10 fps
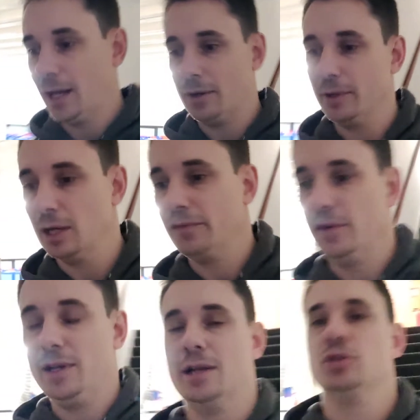area for
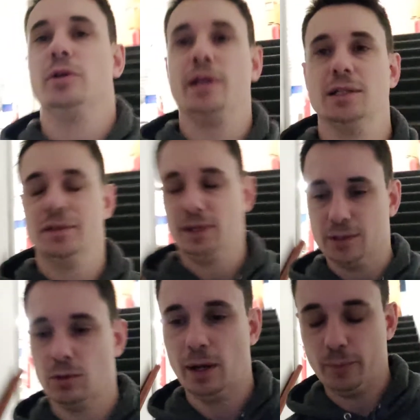the electronics. I think
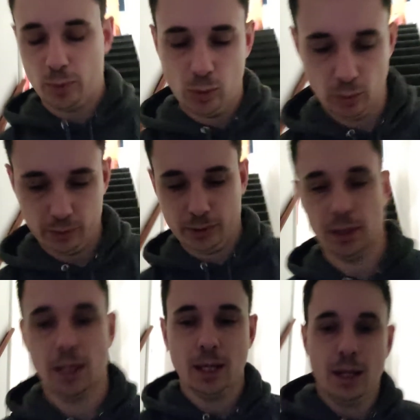that's quite important.
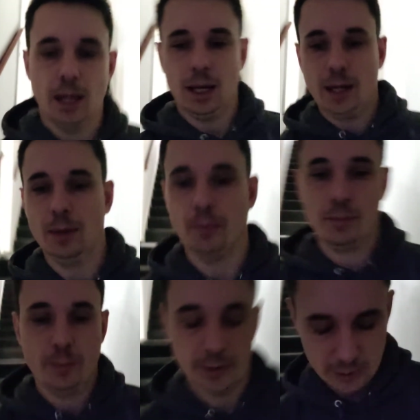
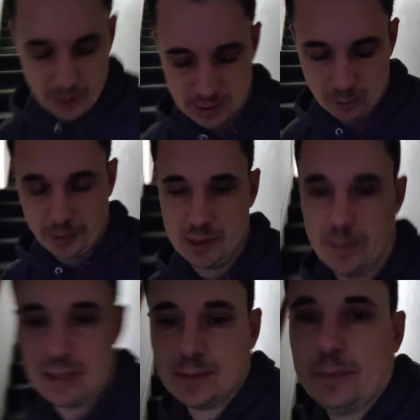But you know, still these
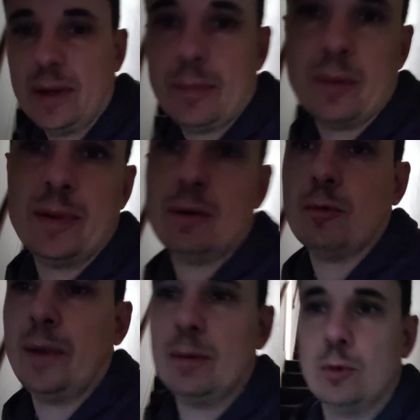bits, bit by bit,
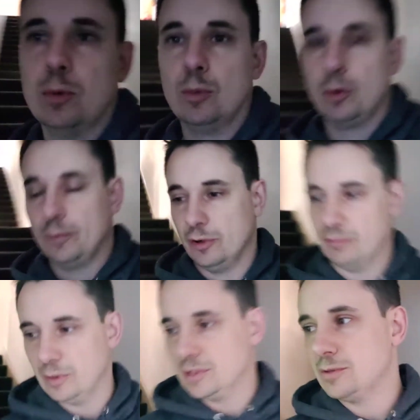we'll make more and more
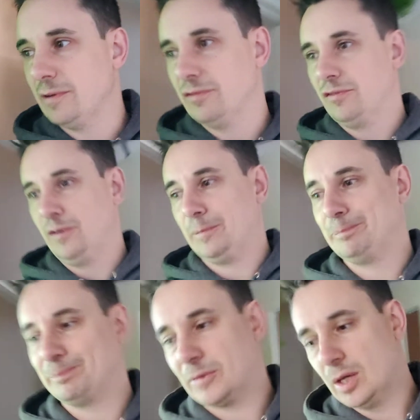improvements to
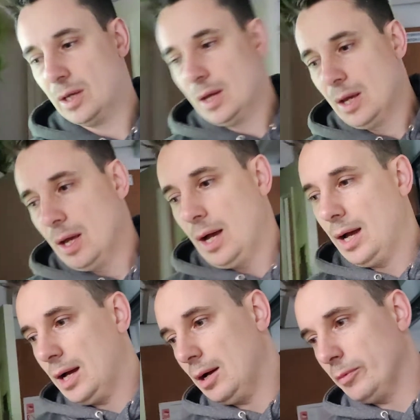everything.
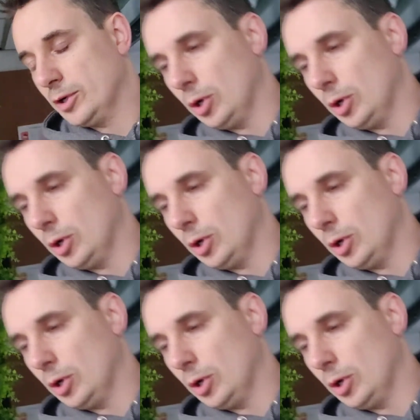So